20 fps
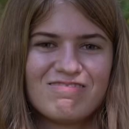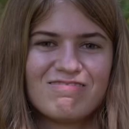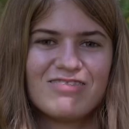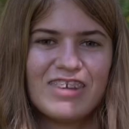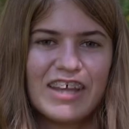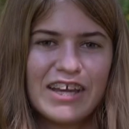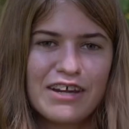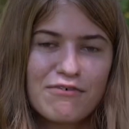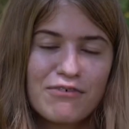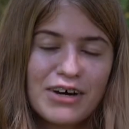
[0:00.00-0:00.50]

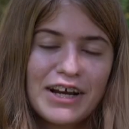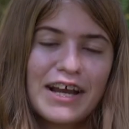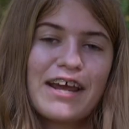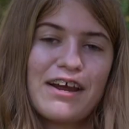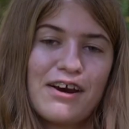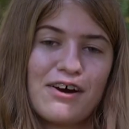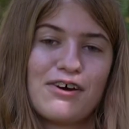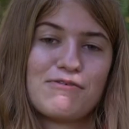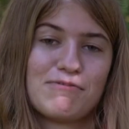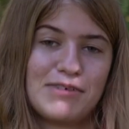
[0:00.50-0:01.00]
Like when I
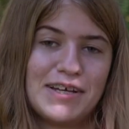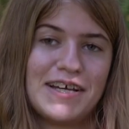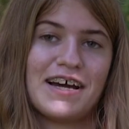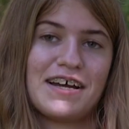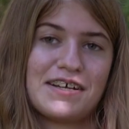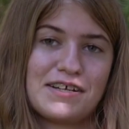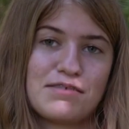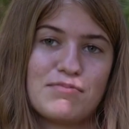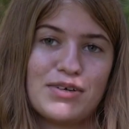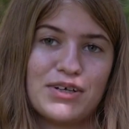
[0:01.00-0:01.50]
heard we
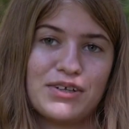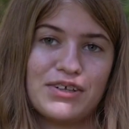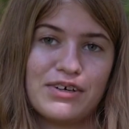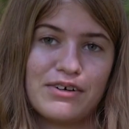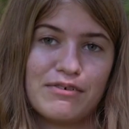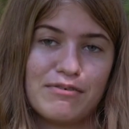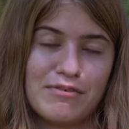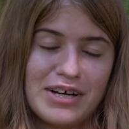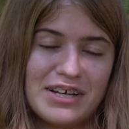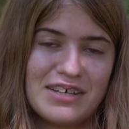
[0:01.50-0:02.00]
got to build
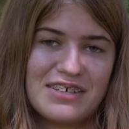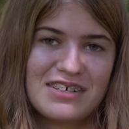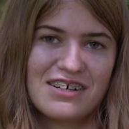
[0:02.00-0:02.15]
a race